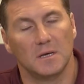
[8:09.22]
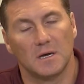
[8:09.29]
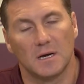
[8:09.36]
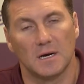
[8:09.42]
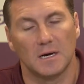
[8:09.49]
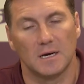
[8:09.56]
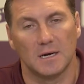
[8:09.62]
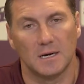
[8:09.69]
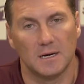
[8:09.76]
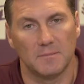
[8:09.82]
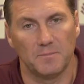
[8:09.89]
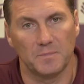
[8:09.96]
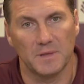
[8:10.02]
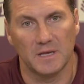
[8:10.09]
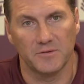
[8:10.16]

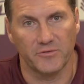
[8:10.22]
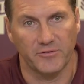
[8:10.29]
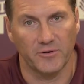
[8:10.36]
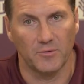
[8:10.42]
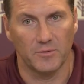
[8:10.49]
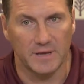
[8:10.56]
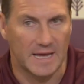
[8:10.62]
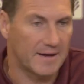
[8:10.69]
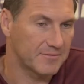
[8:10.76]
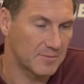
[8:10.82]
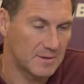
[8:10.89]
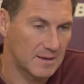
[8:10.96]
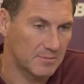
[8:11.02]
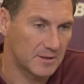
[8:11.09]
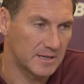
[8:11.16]
And so we have
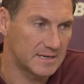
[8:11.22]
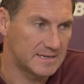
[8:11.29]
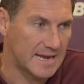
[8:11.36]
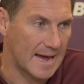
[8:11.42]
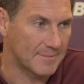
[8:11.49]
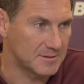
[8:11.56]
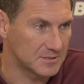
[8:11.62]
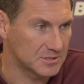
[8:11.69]
to be able to adapt